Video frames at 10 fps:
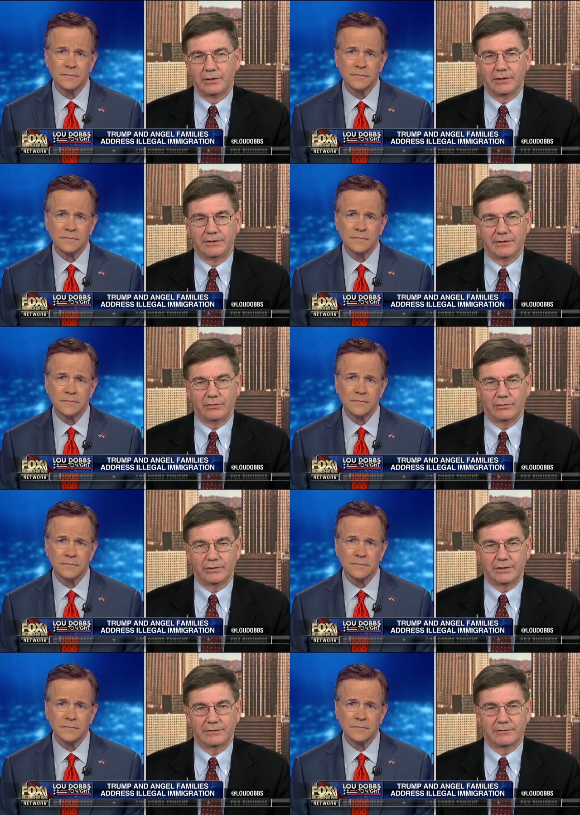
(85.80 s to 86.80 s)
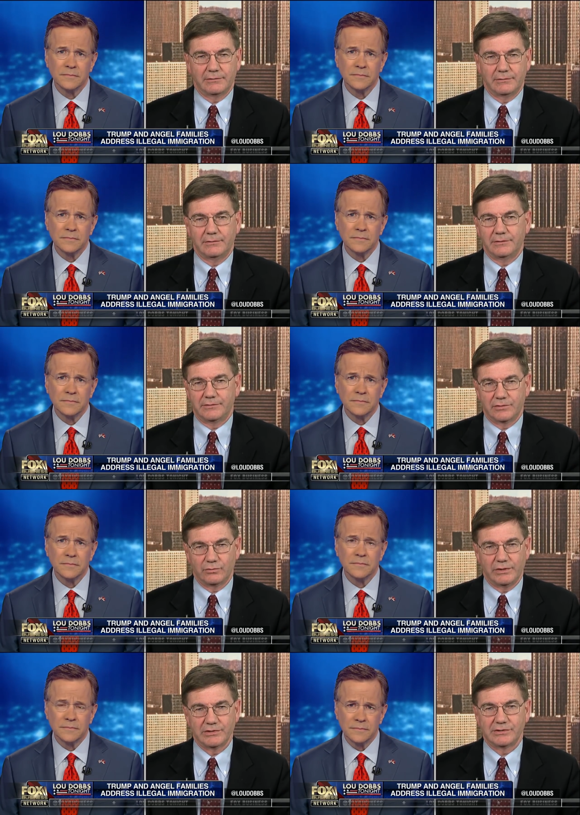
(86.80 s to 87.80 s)
Speaker 1: And then you look at the
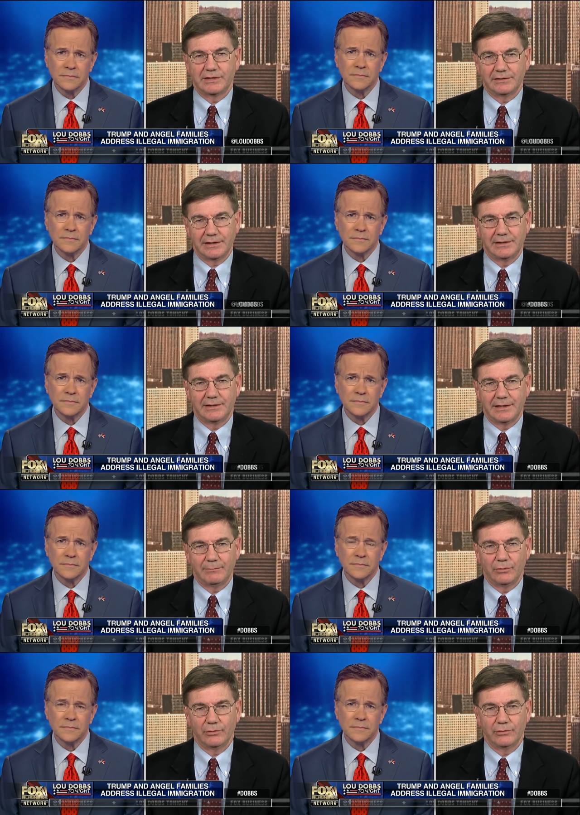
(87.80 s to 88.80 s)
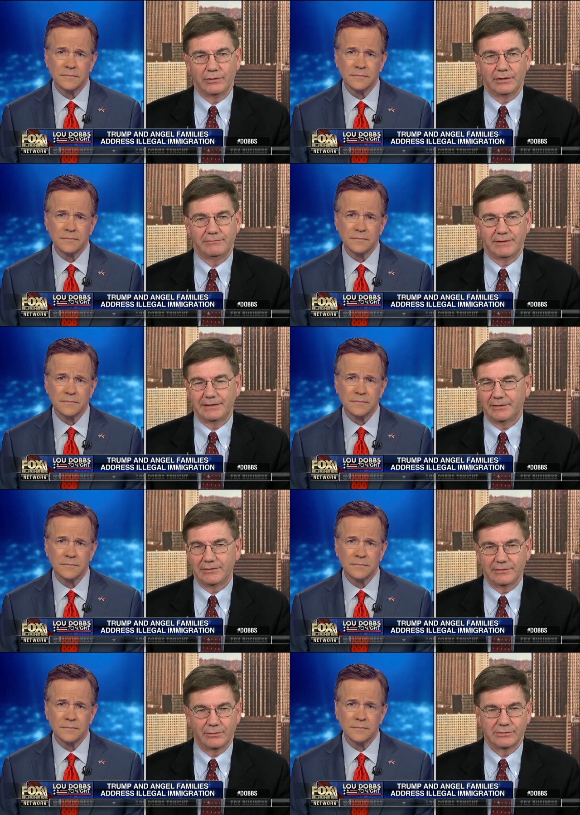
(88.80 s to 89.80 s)
situation that led to that murder and find out
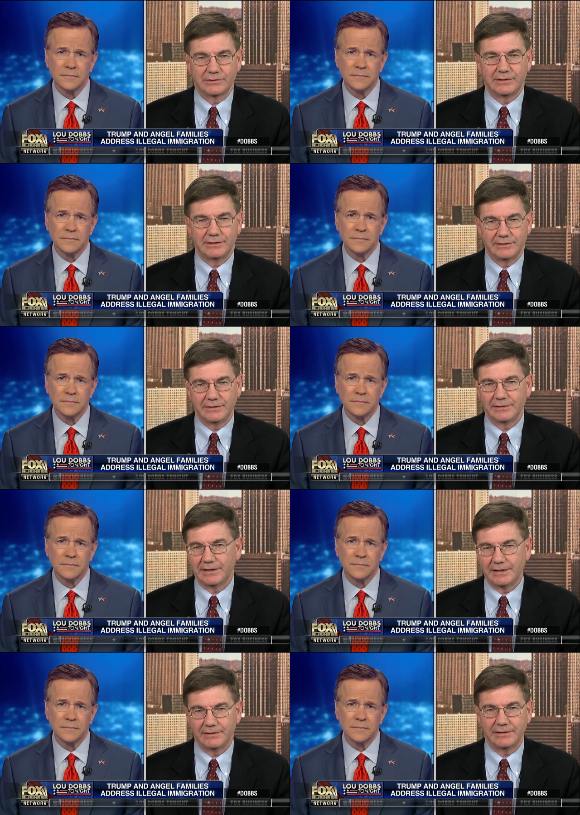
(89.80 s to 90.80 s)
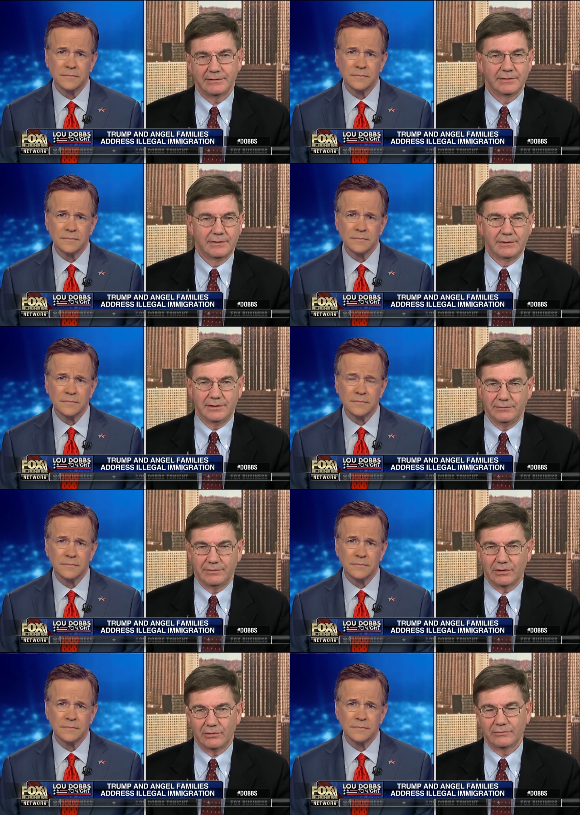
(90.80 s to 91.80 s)
that there was an illegal alien
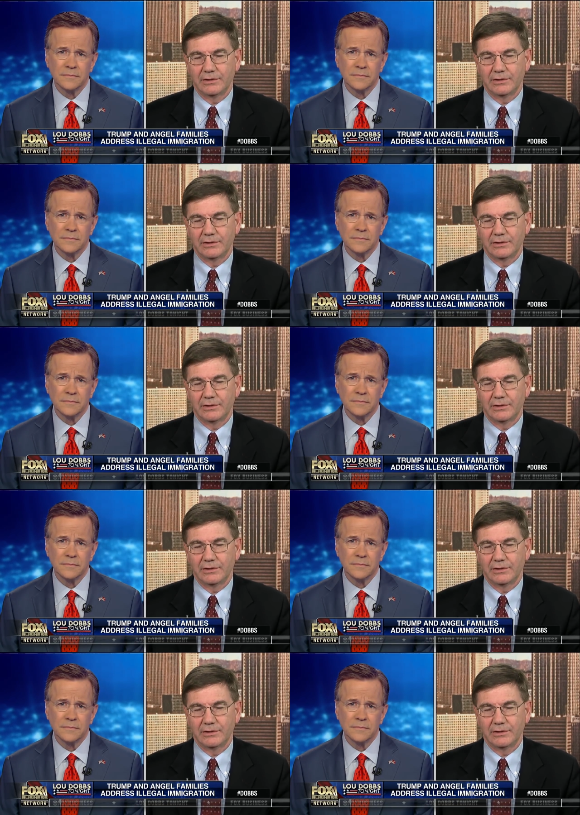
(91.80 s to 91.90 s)
involved.